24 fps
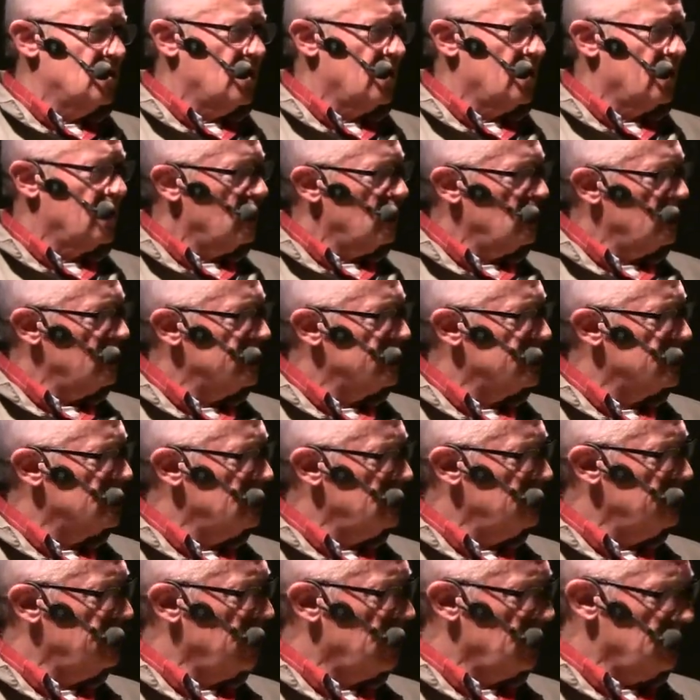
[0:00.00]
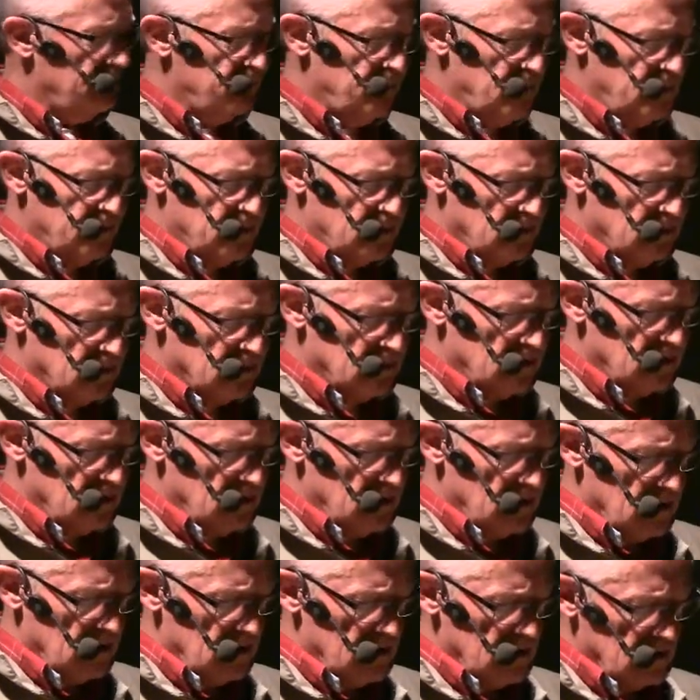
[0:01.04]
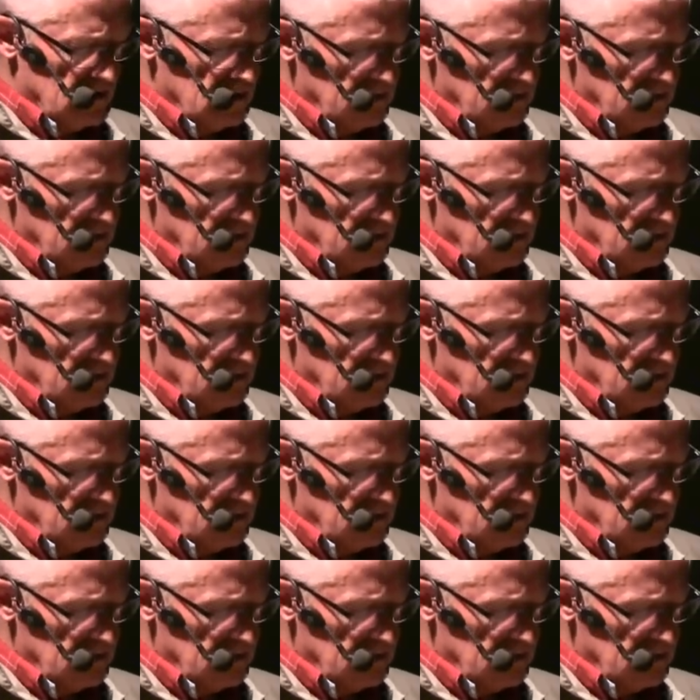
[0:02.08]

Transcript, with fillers: although I've seen people uh,